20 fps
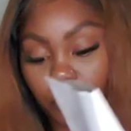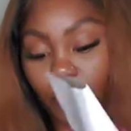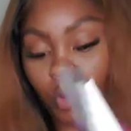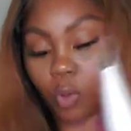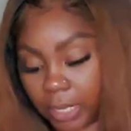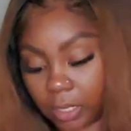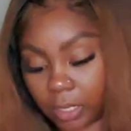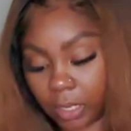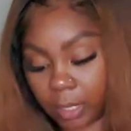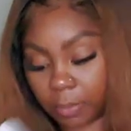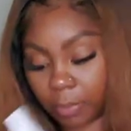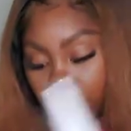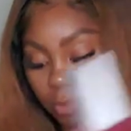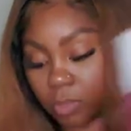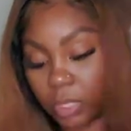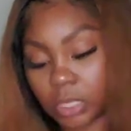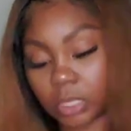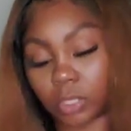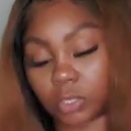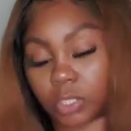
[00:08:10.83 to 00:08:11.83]
Button up. Oh,
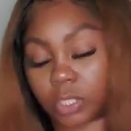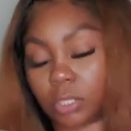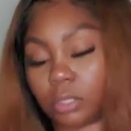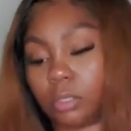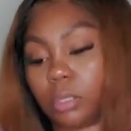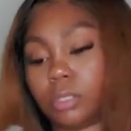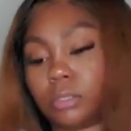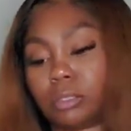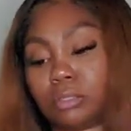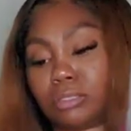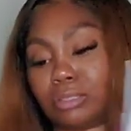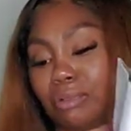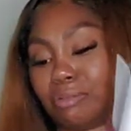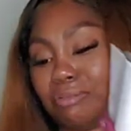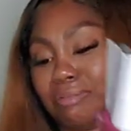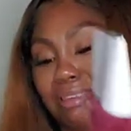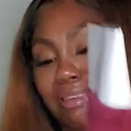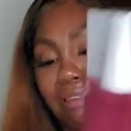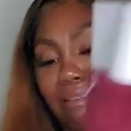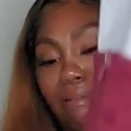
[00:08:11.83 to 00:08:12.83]
these are these are so
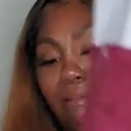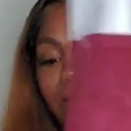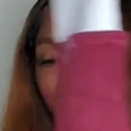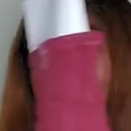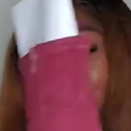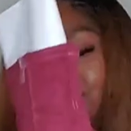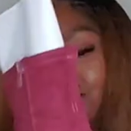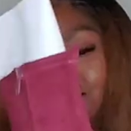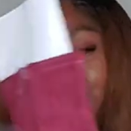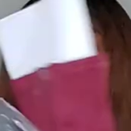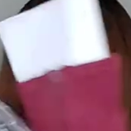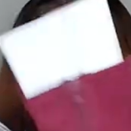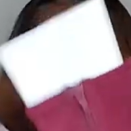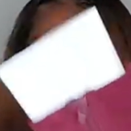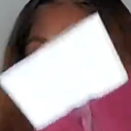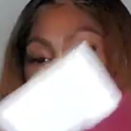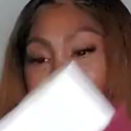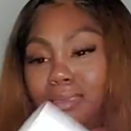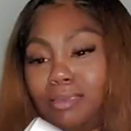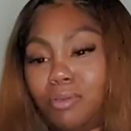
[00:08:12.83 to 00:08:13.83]
cute. These are
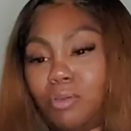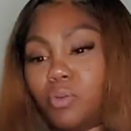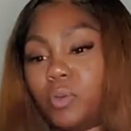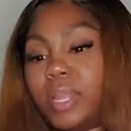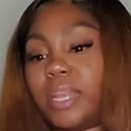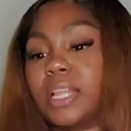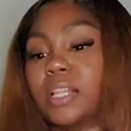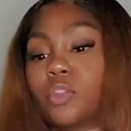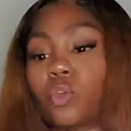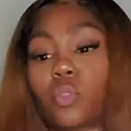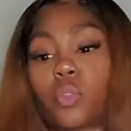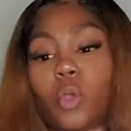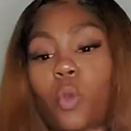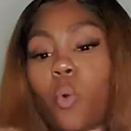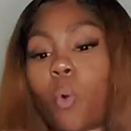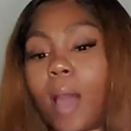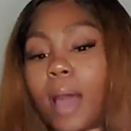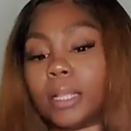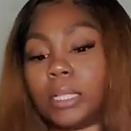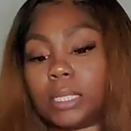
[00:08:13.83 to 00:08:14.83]
so cute. And the, the
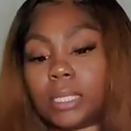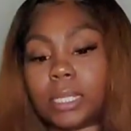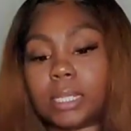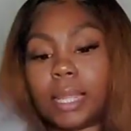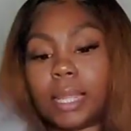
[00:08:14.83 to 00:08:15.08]
quality,